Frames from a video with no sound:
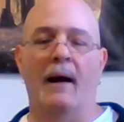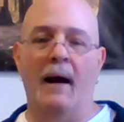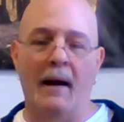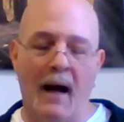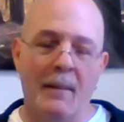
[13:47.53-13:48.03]

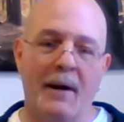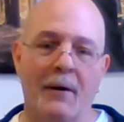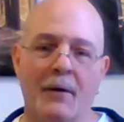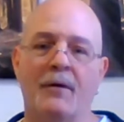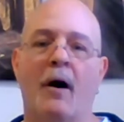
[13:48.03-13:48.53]
And I'm here
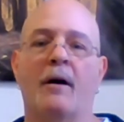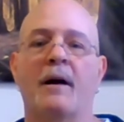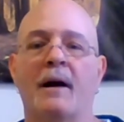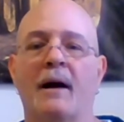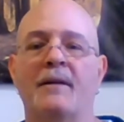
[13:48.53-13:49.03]
to talk
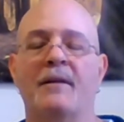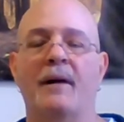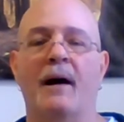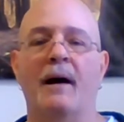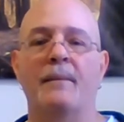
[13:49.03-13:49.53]
against
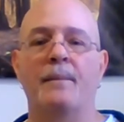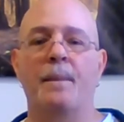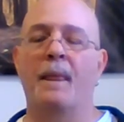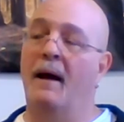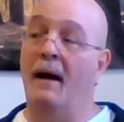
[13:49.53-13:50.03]
that.
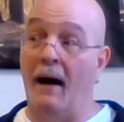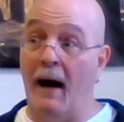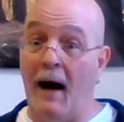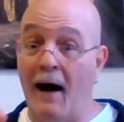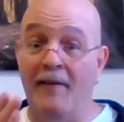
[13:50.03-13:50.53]

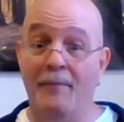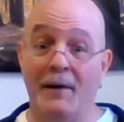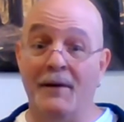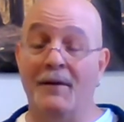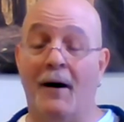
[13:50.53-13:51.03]
I've
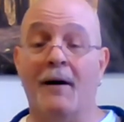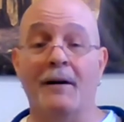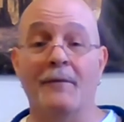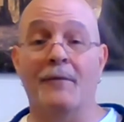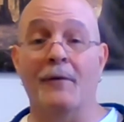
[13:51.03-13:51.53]
been
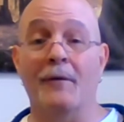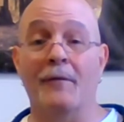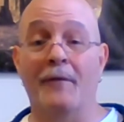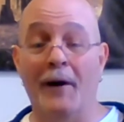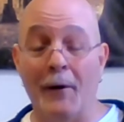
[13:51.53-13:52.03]
talking for a
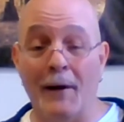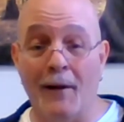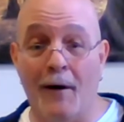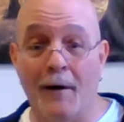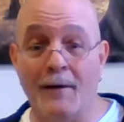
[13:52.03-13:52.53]
very
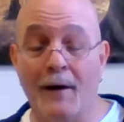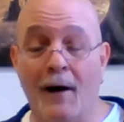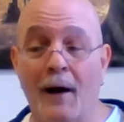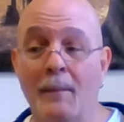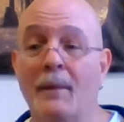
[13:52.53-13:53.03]
long
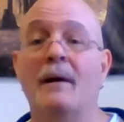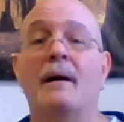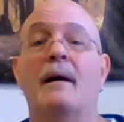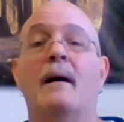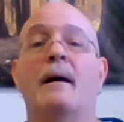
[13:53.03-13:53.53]
time.
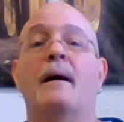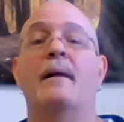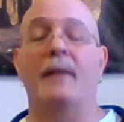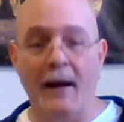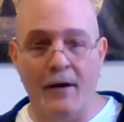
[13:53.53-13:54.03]

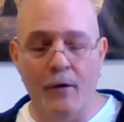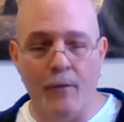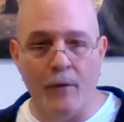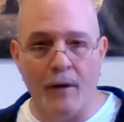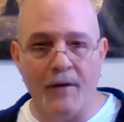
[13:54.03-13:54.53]
Thank you
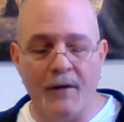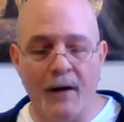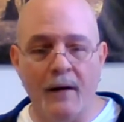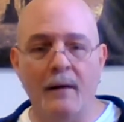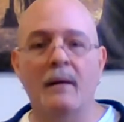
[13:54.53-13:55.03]
for
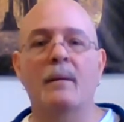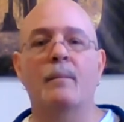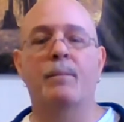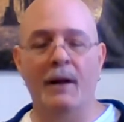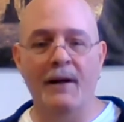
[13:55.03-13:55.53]
listening.
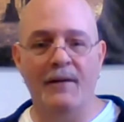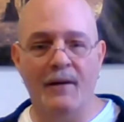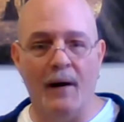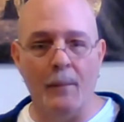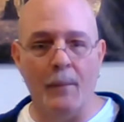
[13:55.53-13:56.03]
Please
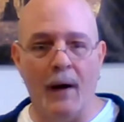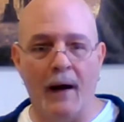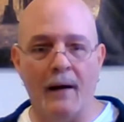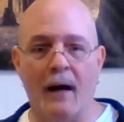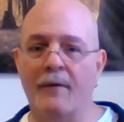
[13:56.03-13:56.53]
come
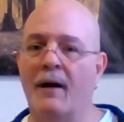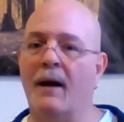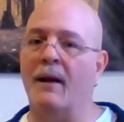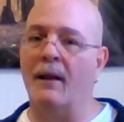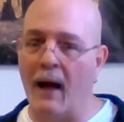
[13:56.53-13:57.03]
back. I've got
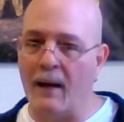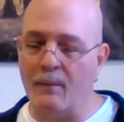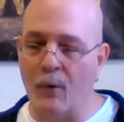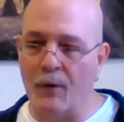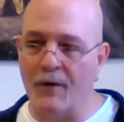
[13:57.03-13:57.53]
a lot
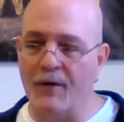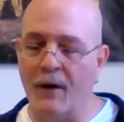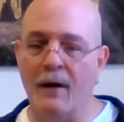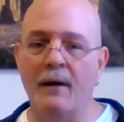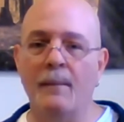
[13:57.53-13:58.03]
more to
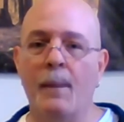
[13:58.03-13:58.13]
say.